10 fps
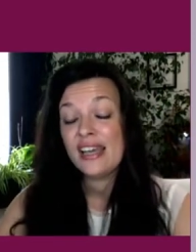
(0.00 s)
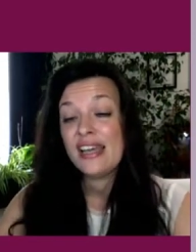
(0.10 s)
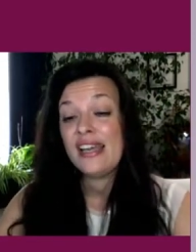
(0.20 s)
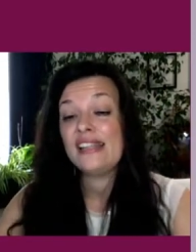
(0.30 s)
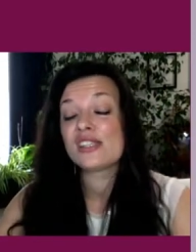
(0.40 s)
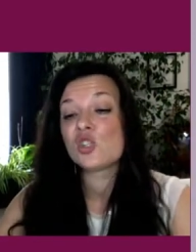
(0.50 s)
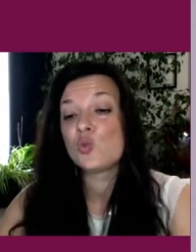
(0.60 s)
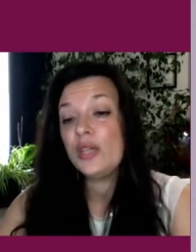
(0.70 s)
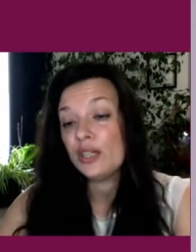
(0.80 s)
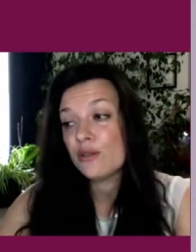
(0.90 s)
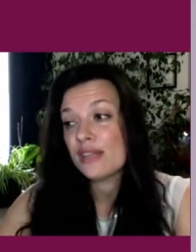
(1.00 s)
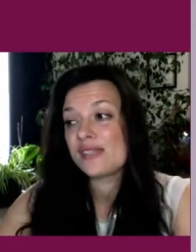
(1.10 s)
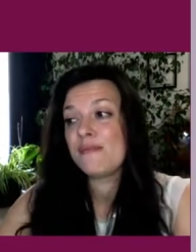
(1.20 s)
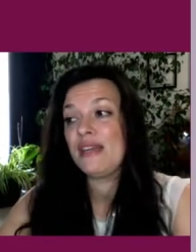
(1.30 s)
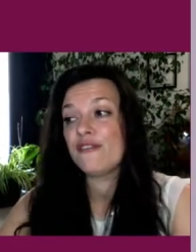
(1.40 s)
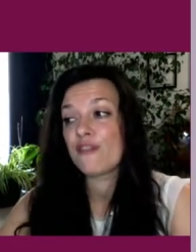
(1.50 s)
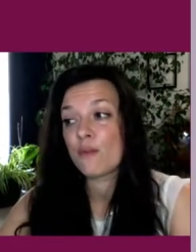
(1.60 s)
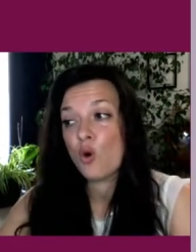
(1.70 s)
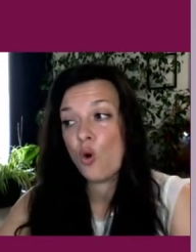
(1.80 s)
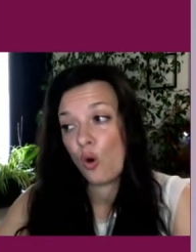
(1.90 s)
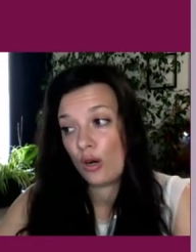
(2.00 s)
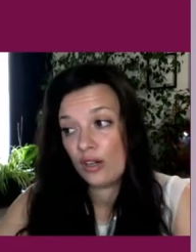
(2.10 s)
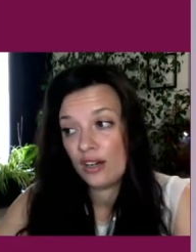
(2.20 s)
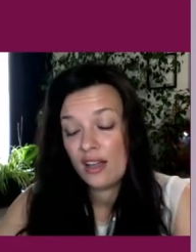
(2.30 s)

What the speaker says: It's a sweetener that's made from corn,